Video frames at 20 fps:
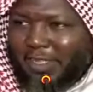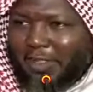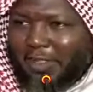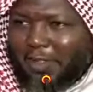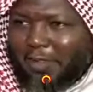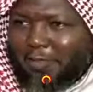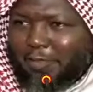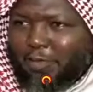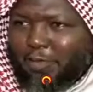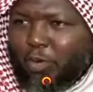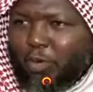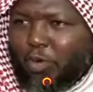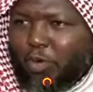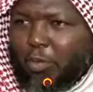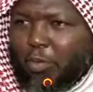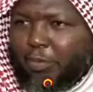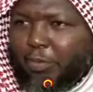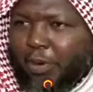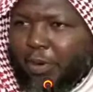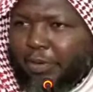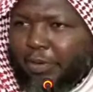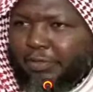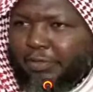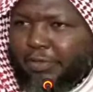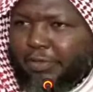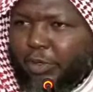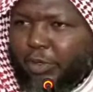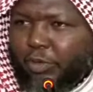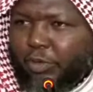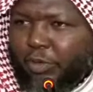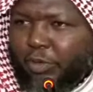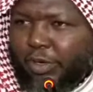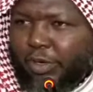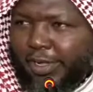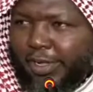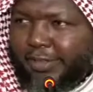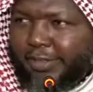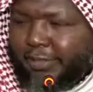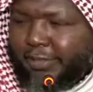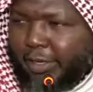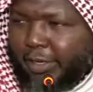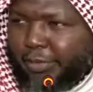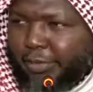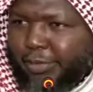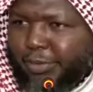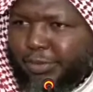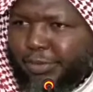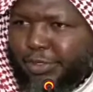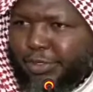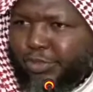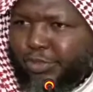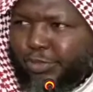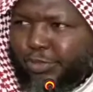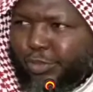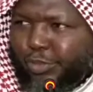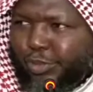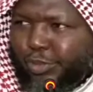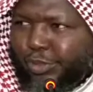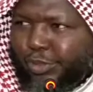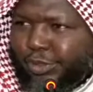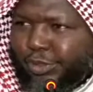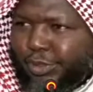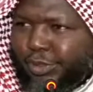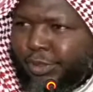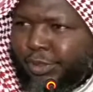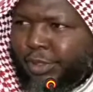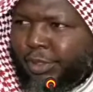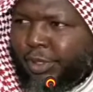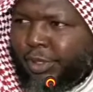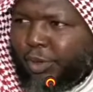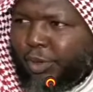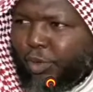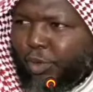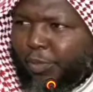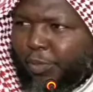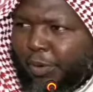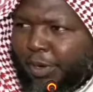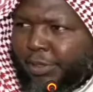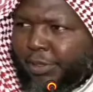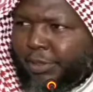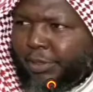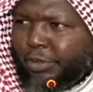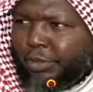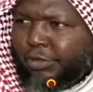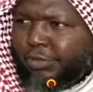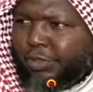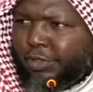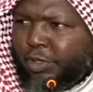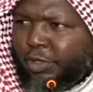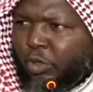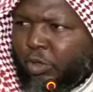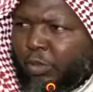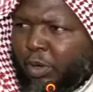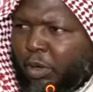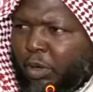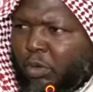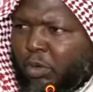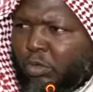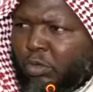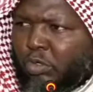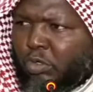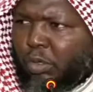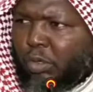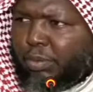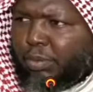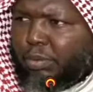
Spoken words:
For compound, if they cook rice that way with the small, or party talks they never cook chop.